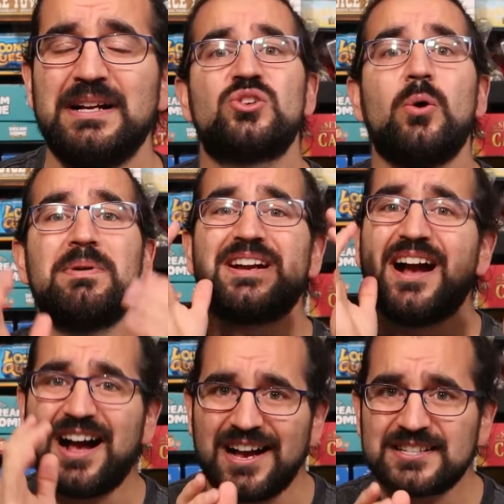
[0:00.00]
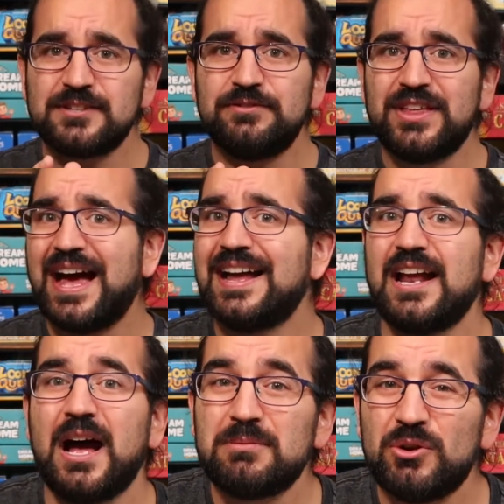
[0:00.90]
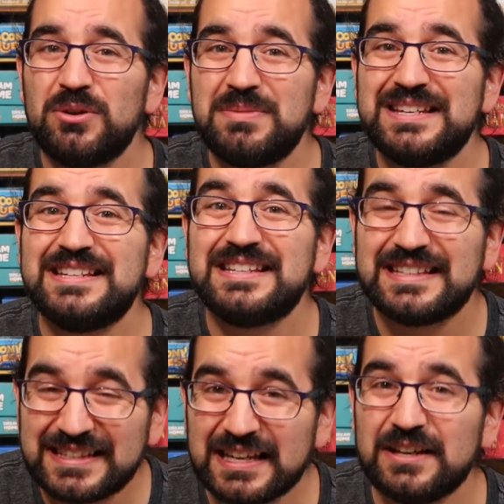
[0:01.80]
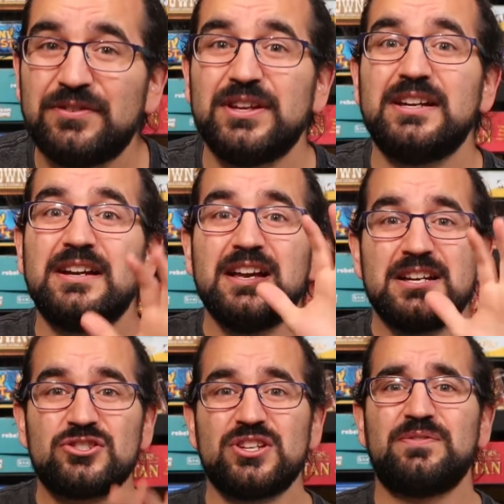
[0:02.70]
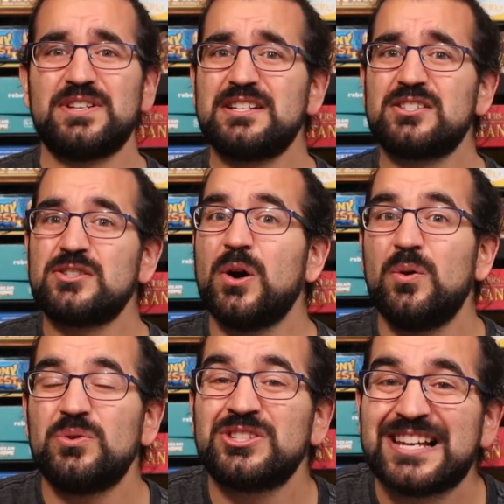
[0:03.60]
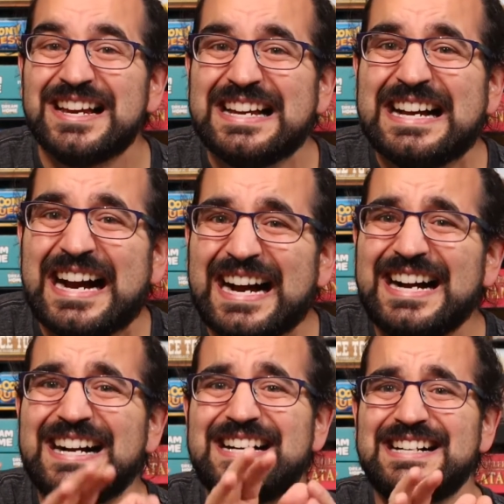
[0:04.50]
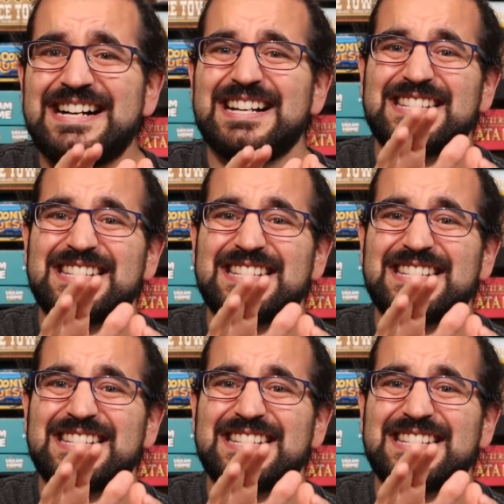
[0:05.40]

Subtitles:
So because of that, I'm gonna be giving Shifting Stones a